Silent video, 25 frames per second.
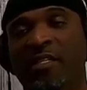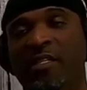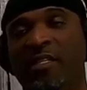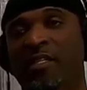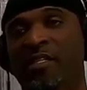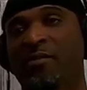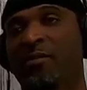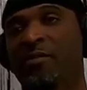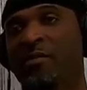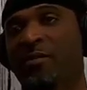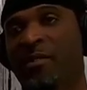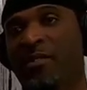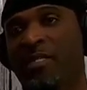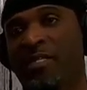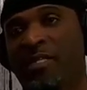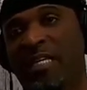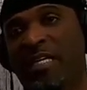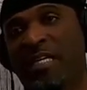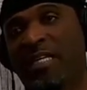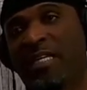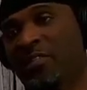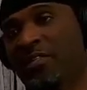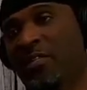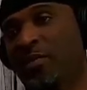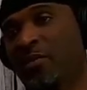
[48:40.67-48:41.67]
And, and, my
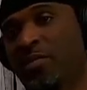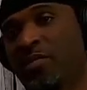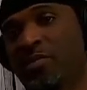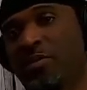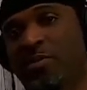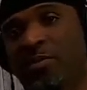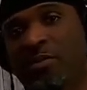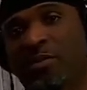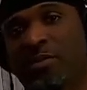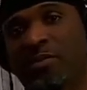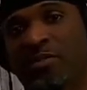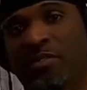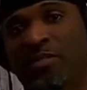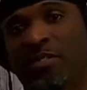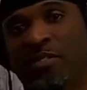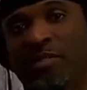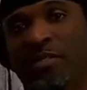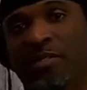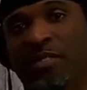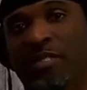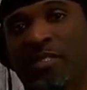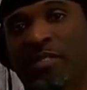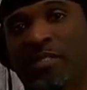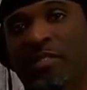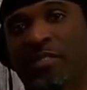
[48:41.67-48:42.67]
dad's always you know
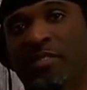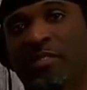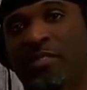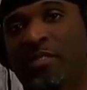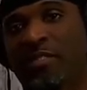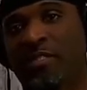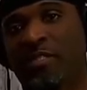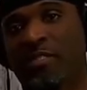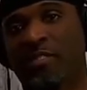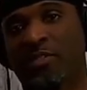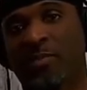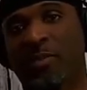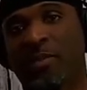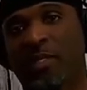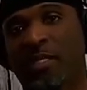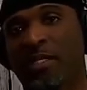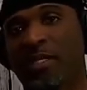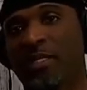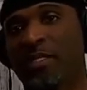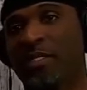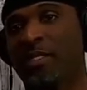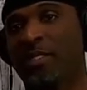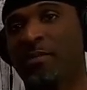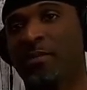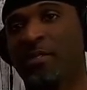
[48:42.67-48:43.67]
did did his
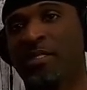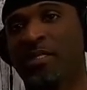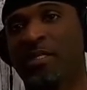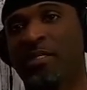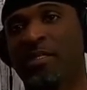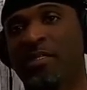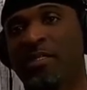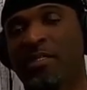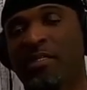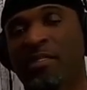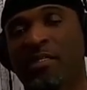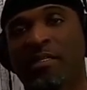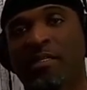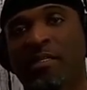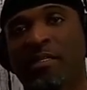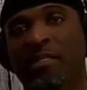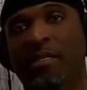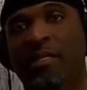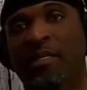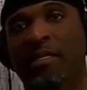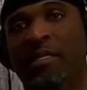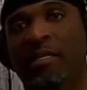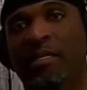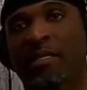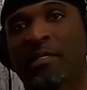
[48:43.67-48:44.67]
part. I mean,
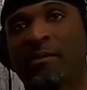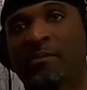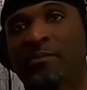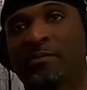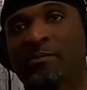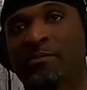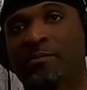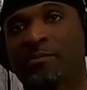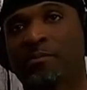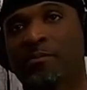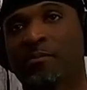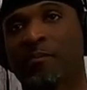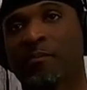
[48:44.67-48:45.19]
um,